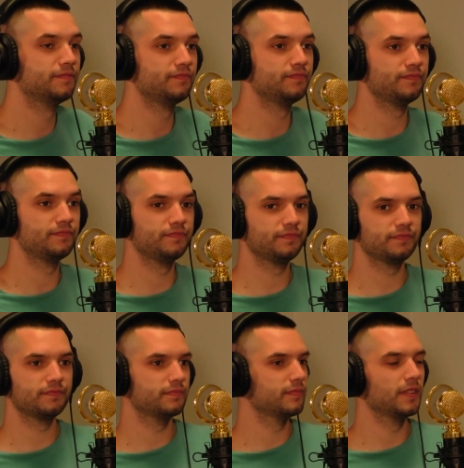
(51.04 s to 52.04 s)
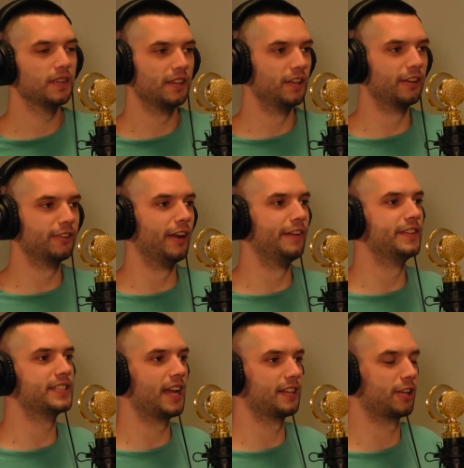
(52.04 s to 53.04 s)
was pretty crowded. Yung
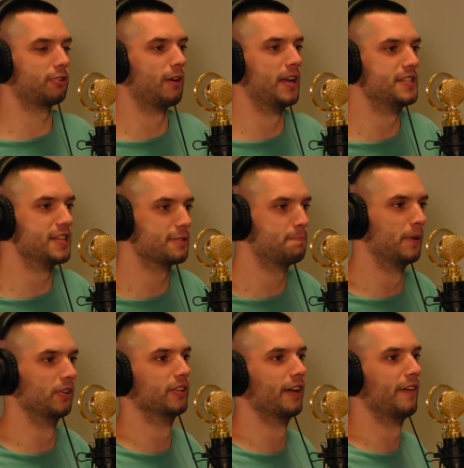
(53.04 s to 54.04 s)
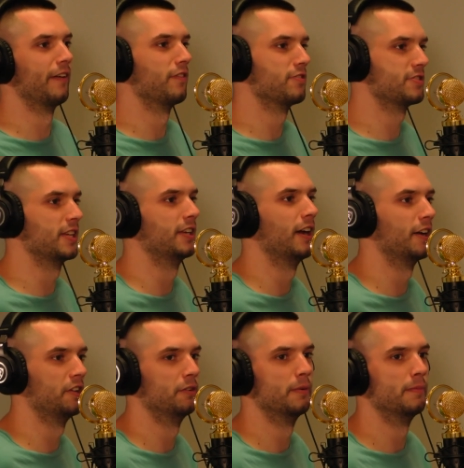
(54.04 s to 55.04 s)
Gravy's got the craziest build I've ever seen on a
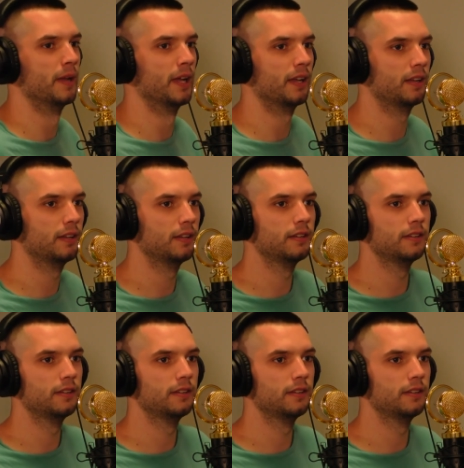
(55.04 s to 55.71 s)
human being. Dude, I